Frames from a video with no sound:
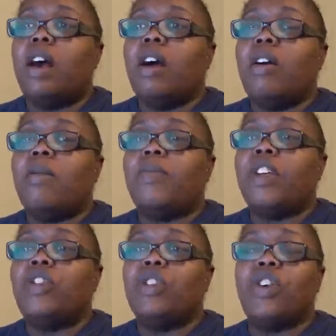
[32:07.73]

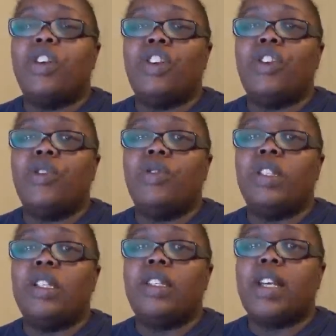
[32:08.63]
that you're going to use
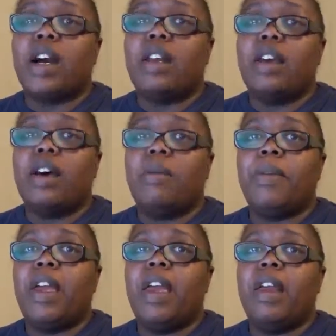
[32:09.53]
to sign
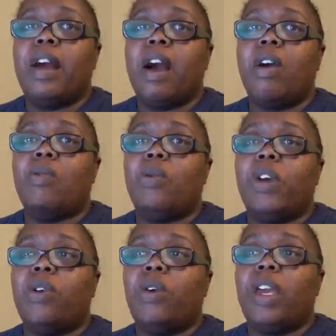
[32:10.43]
up, and I
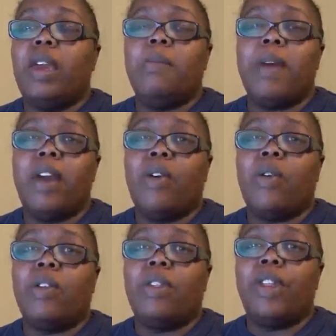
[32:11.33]
will
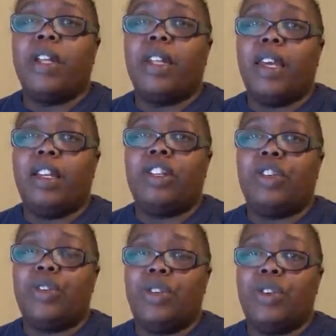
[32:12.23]
email the link
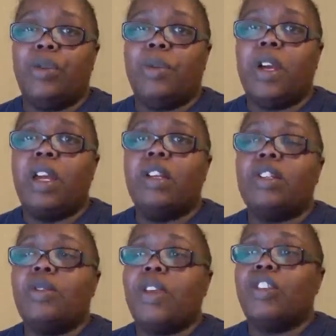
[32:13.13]
to you
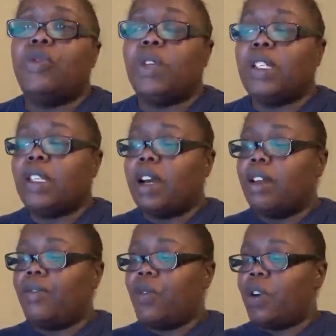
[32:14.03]
so that you can sign
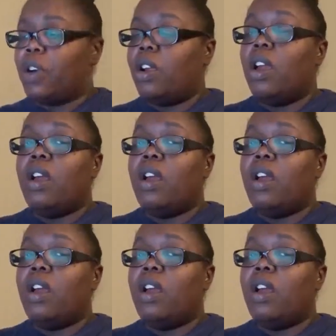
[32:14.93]
up for